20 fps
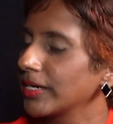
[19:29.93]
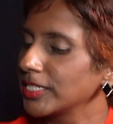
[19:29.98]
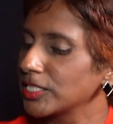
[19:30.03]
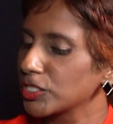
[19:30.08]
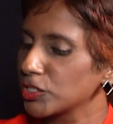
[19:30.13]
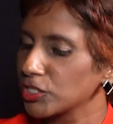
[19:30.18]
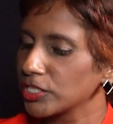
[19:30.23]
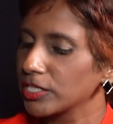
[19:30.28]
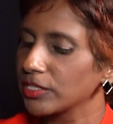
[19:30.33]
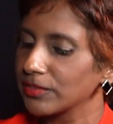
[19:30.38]
Right?
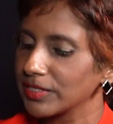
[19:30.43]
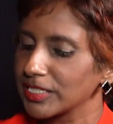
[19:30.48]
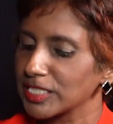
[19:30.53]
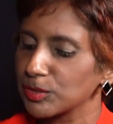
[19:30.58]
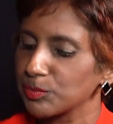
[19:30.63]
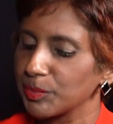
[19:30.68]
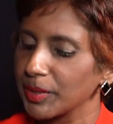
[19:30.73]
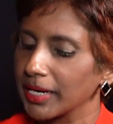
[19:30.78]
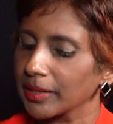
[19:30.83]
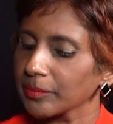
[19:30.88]
Sheer
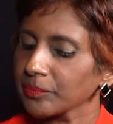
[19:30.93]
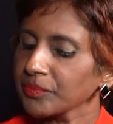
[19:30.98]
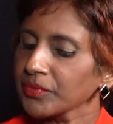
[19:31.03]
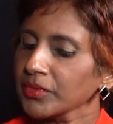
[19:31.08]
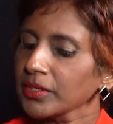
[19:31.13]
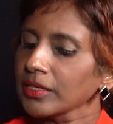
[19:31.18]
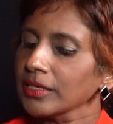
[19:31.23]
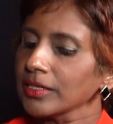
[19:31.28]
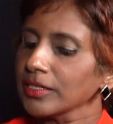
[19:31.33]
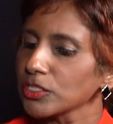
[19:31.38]
respect.
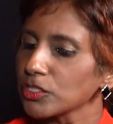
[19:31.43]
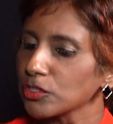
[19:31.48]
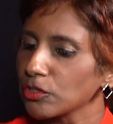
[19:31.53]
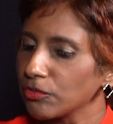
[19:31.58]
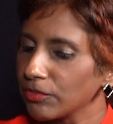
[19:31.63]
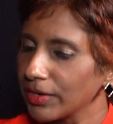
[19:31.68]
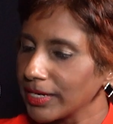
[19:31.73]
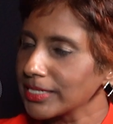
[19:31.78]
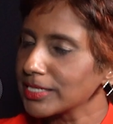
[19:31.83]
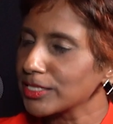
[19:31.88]

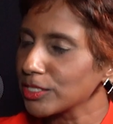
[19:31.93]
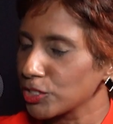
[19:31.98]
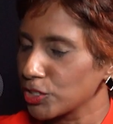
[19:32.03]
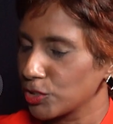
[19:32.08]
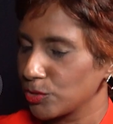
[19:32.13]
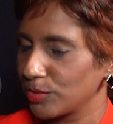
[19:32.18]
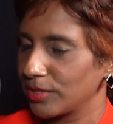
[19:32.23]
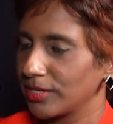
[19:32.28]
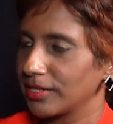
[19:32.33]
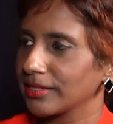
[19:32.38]
So rest
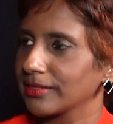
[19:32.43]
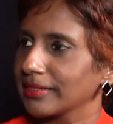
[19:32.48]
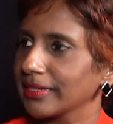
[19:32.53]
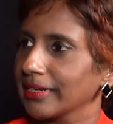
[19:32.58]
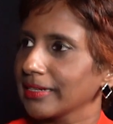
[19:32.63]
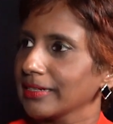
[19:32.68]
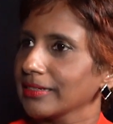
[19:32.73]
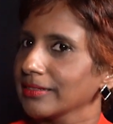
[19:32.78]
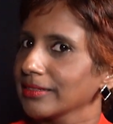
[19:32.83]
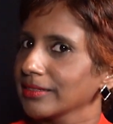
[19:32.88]
assured
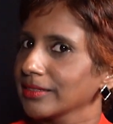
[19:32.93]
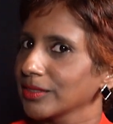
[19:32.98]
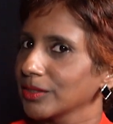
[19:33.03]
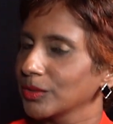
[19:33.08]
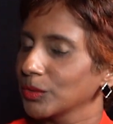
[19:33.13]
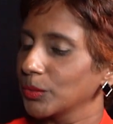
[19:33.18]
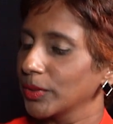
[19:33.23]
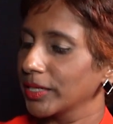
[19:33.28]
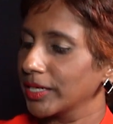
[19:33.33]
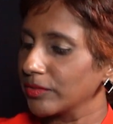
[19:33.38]
that
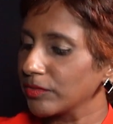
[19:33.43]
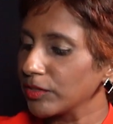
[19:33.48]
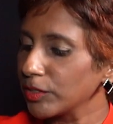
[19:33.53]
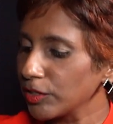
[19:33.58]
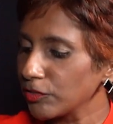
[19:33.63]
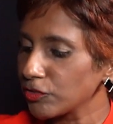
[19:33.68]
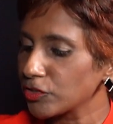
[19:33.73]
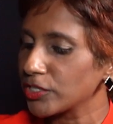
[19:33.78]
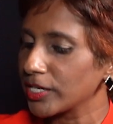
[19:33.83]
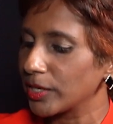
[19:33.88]
whatever
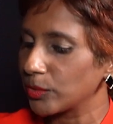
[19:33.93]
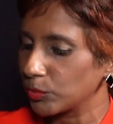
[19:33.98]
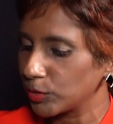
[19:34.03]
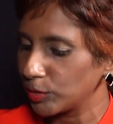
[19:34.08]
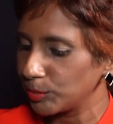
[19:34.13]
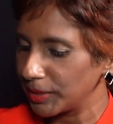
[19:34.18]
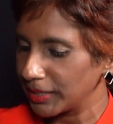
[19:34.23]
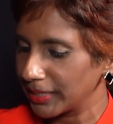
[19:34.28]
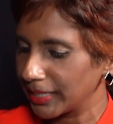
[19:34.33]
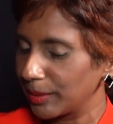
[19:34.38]
you've shared
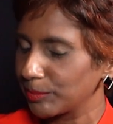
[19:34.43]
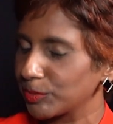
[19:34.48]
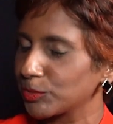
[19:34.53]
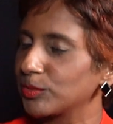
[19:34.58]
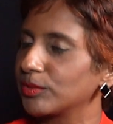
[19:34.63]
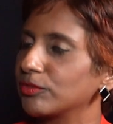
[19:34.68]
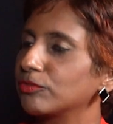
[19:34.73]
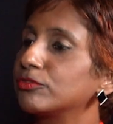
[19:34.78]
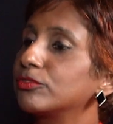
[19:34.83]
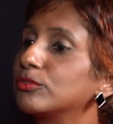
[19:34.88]
will be kept
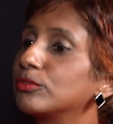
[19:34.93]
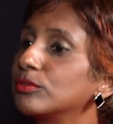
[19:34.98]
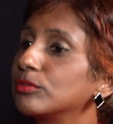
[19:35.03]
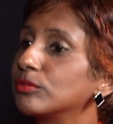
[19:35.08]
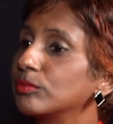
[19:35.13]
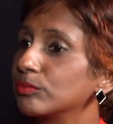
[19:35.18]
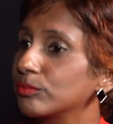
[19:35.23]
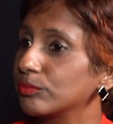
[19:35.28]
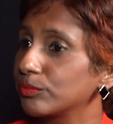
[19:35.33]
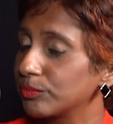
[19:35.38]
with
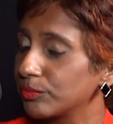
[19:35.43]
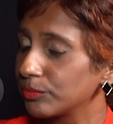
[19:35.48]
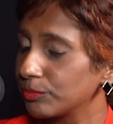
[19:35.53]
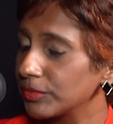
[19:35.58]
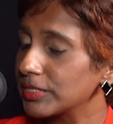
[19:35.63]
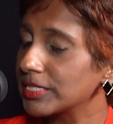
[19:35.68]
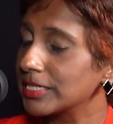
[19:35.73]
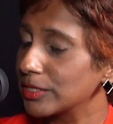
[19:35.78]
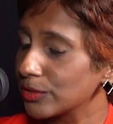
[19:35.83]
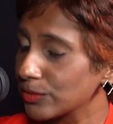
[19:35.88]
full
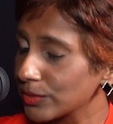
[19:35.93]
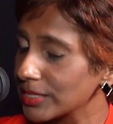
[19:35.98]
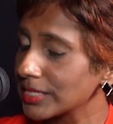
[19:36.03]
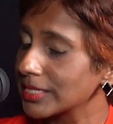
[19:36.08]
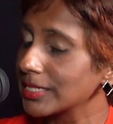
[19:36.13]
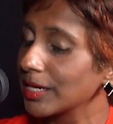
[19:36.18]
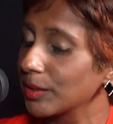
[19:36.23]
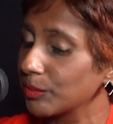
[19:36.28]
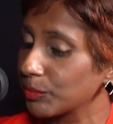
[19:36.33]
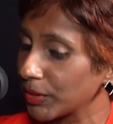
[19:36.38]

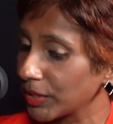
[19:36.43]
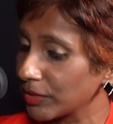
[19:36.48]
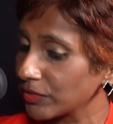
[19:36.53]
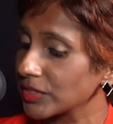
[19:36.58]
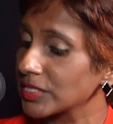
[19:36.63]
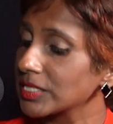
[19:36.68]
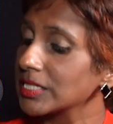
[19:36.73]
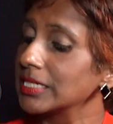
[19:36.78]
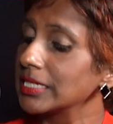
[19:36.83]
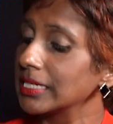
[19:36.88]
secrecy and
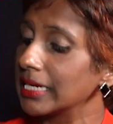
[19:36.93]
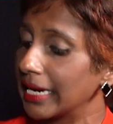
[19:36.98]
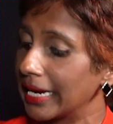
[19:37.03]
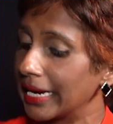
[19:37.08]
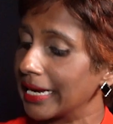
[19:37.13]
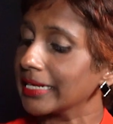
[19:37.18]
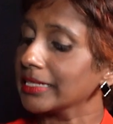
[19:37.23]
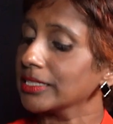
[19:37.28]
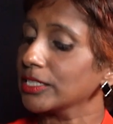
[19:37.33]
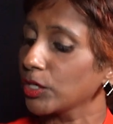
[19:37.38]
privacy,
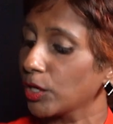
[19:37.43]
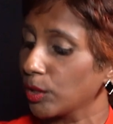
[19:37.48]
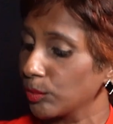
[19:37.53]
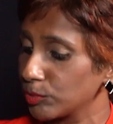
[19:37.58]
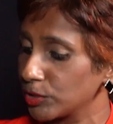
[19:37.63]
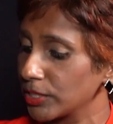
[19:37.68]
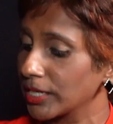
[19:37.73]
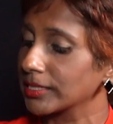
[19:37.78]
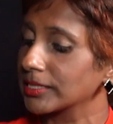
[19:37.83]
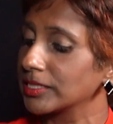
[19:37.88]
and the
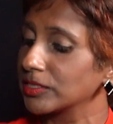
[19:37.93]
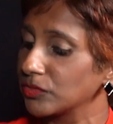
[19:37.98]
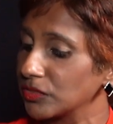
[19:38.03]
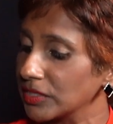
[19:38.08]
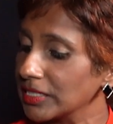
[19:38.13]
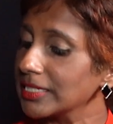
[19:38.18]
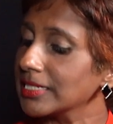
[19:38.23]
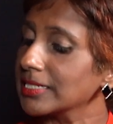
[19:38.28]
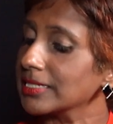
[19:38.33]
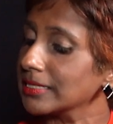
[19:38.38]
objective
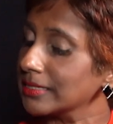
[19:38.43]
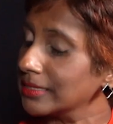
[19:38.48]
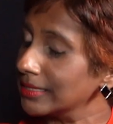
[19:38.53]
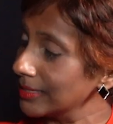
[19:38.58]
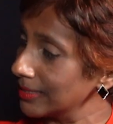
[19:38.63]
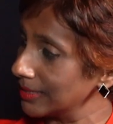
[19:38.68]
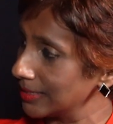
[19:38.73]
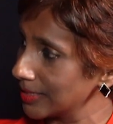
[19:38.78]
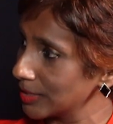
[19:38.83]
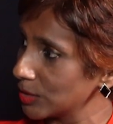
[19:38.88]
is
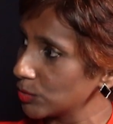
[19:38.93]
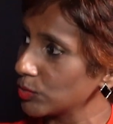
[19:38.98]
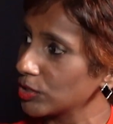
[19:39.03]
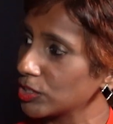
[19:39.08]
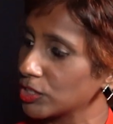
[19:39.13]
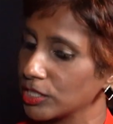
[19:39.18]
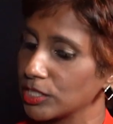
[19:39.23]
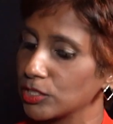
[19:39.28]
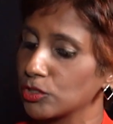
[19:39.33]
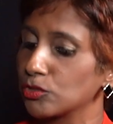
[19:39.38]
this,
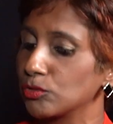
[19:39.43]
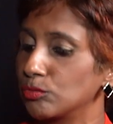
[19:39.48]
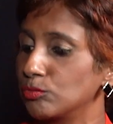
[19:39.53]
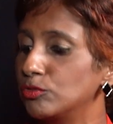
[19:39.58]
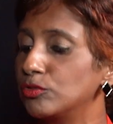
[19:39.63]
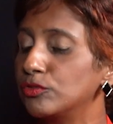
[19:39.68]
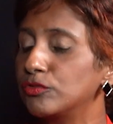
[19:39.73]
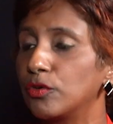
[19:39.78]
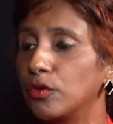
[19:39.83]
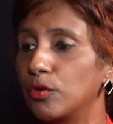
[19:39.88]
which is to
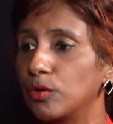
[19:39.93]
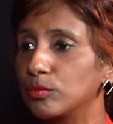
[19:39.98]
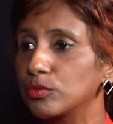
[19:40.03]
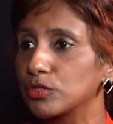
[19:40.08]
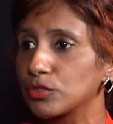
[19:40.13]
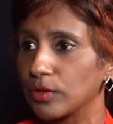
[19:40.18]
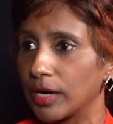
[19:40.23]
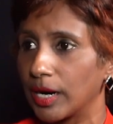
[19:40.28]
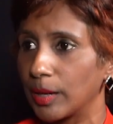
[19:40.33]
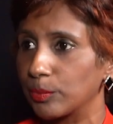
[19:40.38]
move
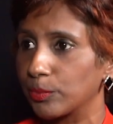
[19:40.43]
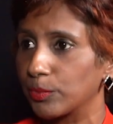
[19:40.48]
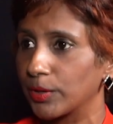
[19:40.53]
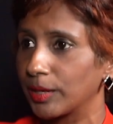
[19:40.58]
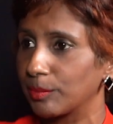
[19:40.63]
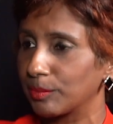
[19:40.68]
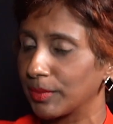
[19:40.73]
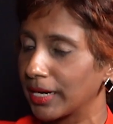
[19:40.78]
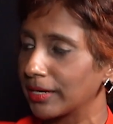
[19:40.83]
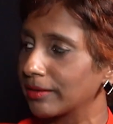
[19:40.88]
homes, to
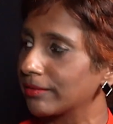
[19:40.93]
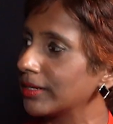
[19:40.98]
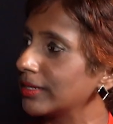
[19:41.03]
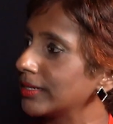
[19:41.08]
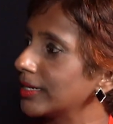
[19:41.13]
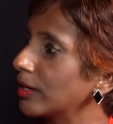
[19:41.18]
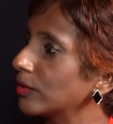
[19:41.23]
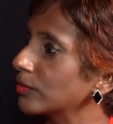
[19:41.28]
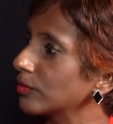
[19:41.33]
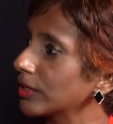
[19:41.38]
upgrade,
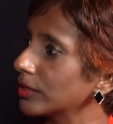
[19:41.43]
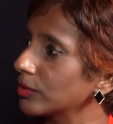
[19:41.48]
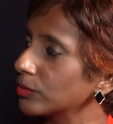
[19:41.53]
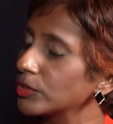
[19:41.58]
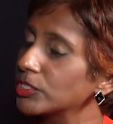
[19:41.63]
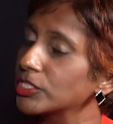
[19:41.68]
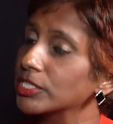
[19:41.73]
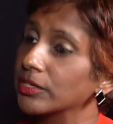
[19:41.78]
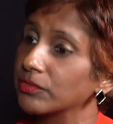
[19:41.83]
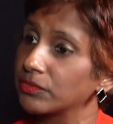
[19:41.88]
migrate, downgrade,
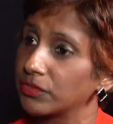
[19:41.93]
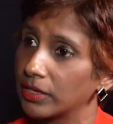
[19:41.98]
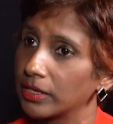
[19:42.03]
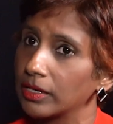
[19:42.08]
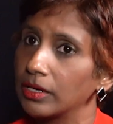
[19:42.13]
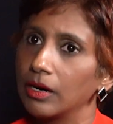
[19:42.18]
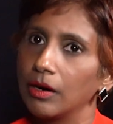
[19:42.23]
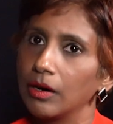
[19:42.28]
whichever,